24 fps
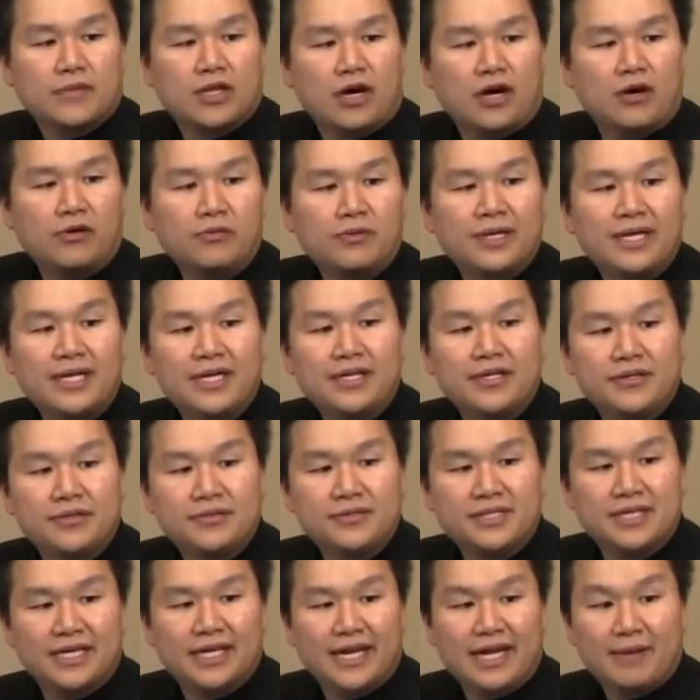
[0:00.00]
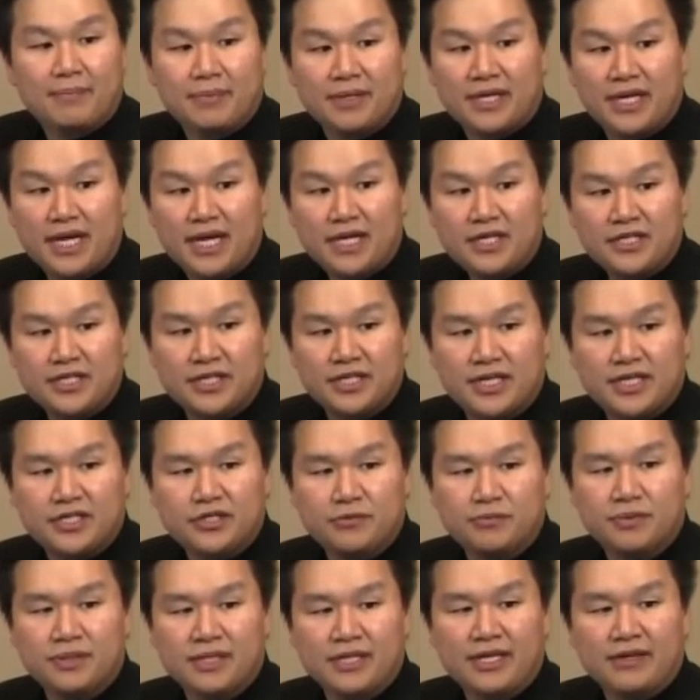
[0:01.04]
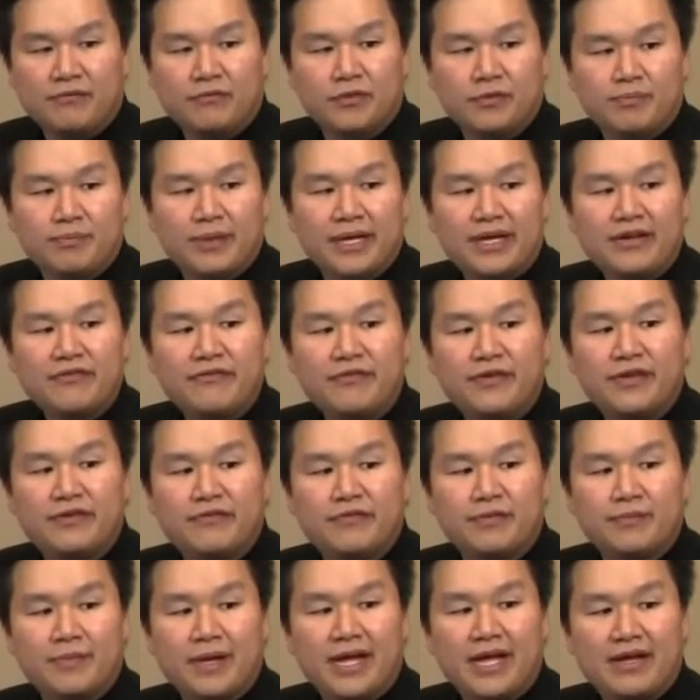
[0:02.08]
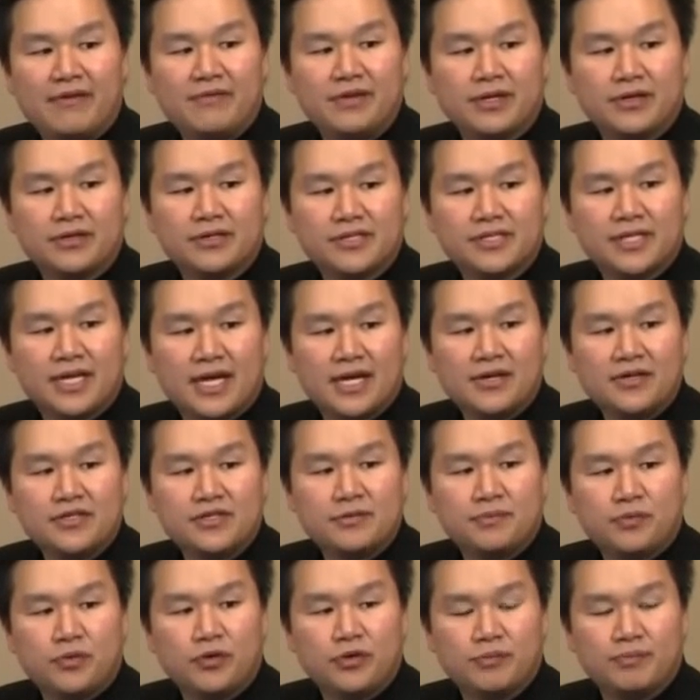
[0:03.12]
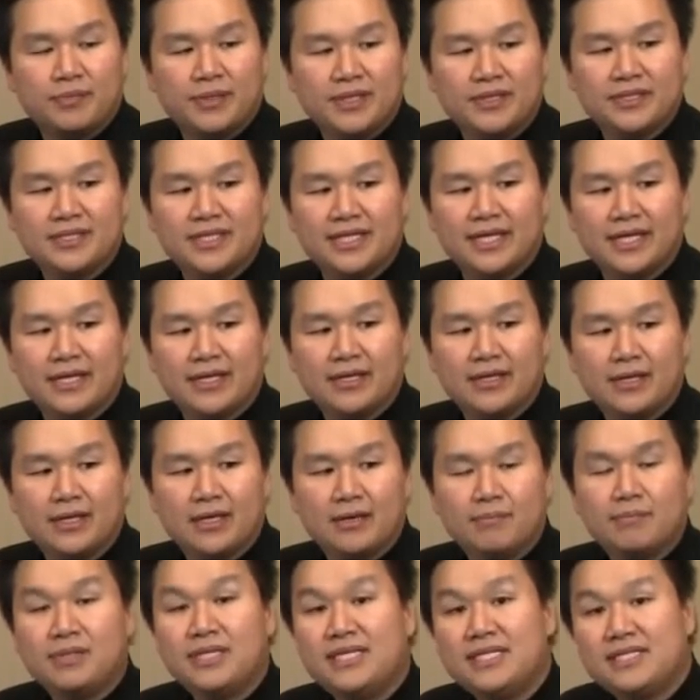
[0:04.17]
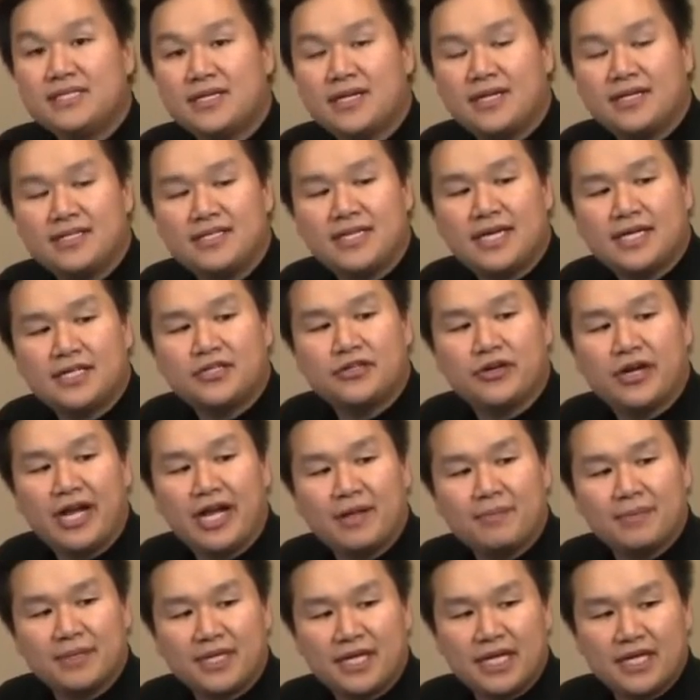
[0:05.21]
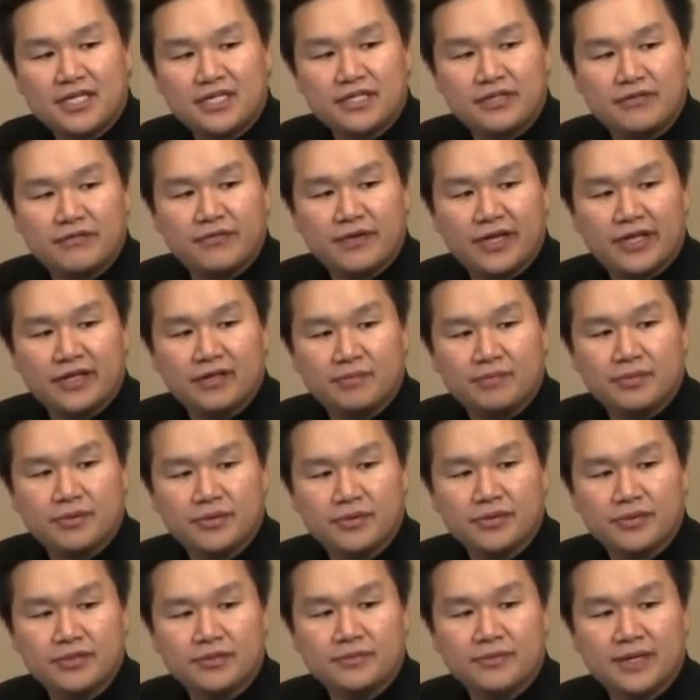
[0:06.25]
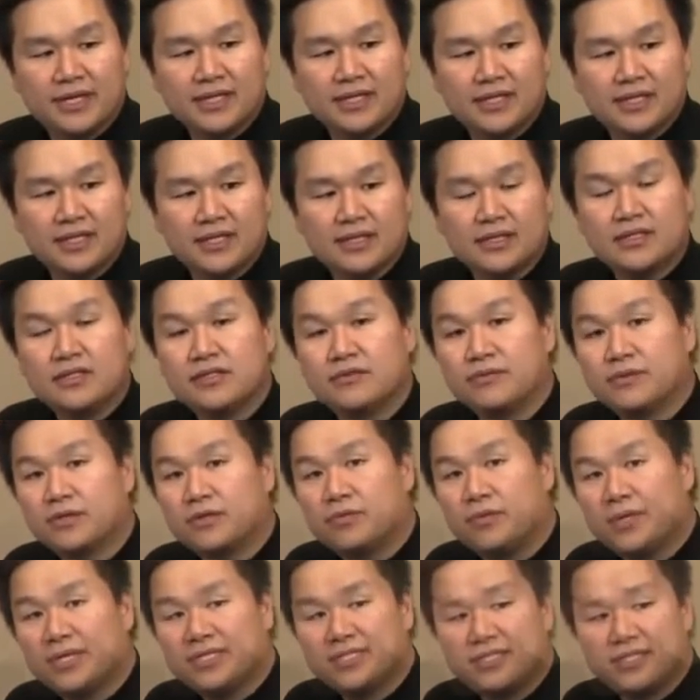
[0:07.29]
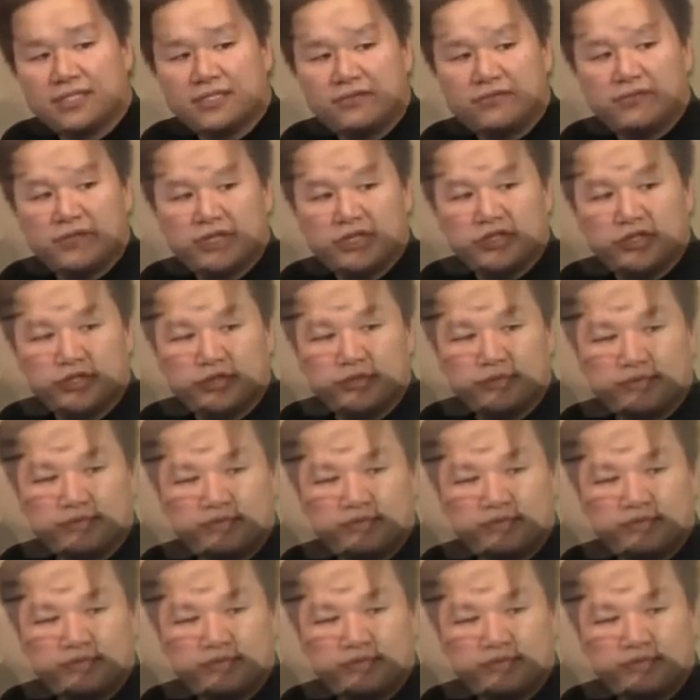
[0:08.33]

already using an application that you believe would benefit from having our scanner support built in, please contact your application developer directly to request this feature.